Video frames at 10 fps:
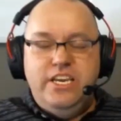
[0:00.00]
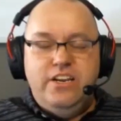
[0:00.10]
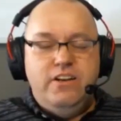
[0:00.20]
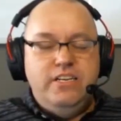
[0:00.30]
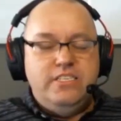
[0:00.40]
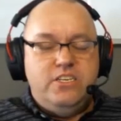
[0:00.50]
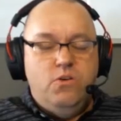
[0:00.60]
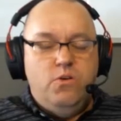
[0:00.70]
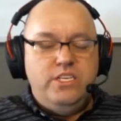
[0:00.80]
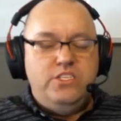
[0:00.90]
year, year is
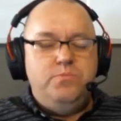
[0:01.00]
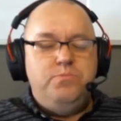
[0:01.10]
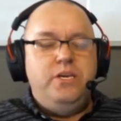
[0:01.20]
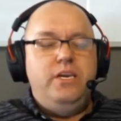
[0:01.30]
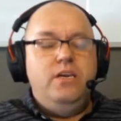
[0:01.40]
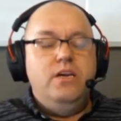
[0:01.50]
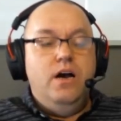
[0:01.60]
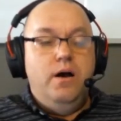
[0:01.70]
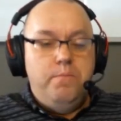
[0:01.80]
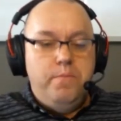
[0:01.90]
so? going to be
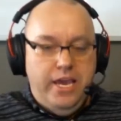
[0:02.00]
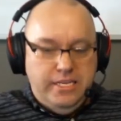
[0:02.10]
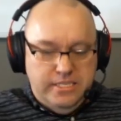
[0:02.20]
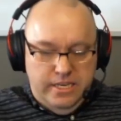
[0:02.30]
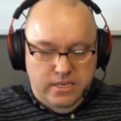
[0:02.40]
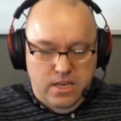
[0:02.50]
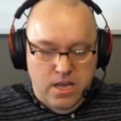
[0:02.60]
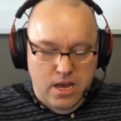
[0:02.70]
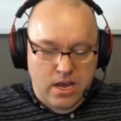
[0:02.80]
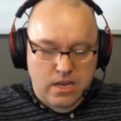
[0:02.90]
amazing.
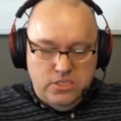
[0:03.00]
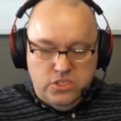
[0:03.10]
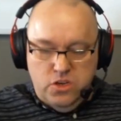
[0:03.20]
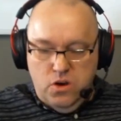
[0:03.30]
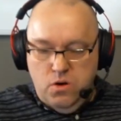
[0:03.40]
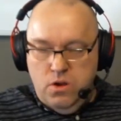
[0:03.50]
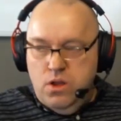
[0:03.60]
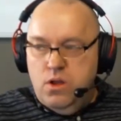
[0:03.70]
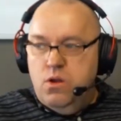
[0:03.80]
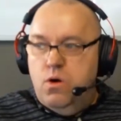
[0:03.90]
Uh, so
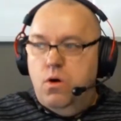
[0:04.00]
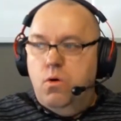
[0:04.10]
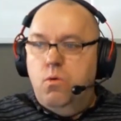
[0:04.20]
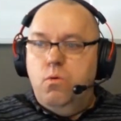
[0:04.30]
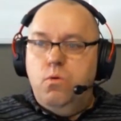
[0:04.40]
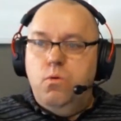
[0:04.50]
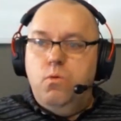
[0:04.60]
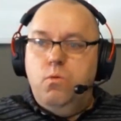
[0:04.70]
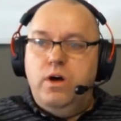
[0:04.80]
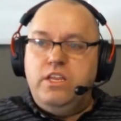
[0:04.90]

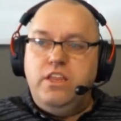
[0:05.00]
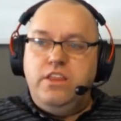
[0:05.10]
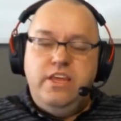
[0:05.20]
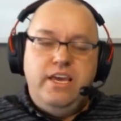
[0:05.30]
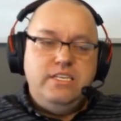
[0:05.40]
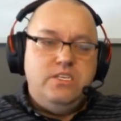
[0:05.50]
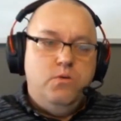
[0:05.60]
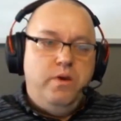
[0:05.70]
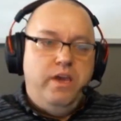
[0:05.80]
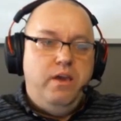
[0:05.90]
one of the things
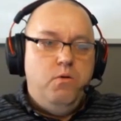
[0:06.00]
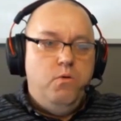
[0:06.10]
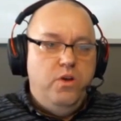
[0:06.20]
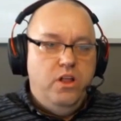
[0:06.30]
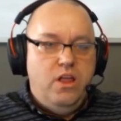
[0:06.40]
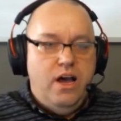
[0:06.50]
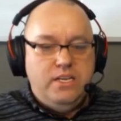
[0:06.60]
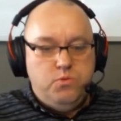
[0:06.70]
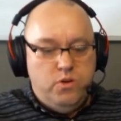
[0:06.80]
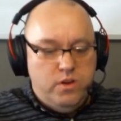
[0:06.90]
that we
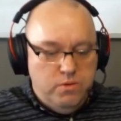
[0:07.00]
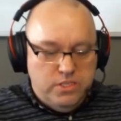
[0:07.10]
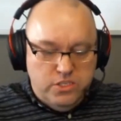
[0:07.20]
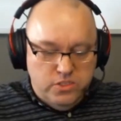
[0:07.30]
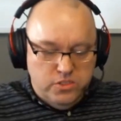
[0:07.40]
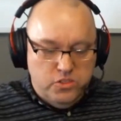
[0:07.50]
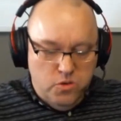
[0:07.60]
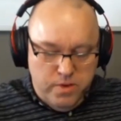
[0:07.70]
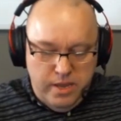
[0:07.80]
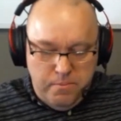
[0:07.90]
realize working with
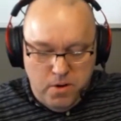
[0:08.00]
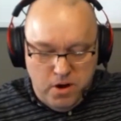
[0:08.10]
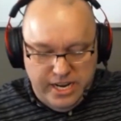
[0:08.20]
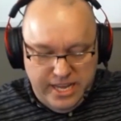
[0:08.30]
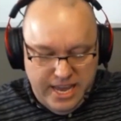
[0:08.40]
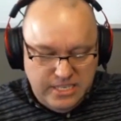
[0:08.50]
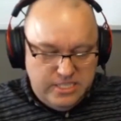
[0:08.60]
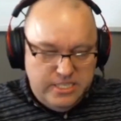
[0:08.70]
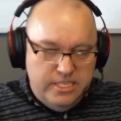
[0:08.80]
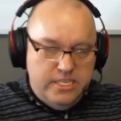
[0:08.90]
so many marketing
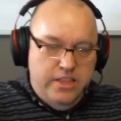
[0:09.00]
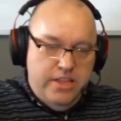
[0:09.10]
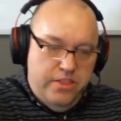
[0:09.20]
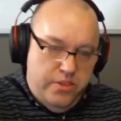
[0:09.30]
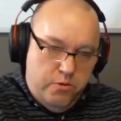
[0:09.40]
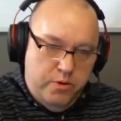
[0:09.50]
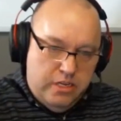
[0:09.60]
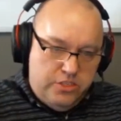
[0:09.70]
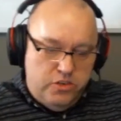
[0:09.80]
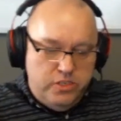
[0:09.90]
agencies and then their
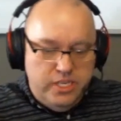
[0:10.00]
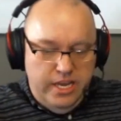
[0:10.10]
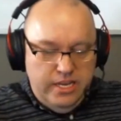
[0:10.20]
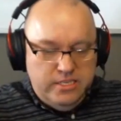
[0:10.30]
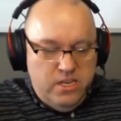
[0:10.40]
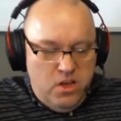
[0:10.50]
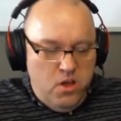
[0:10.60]
realtors is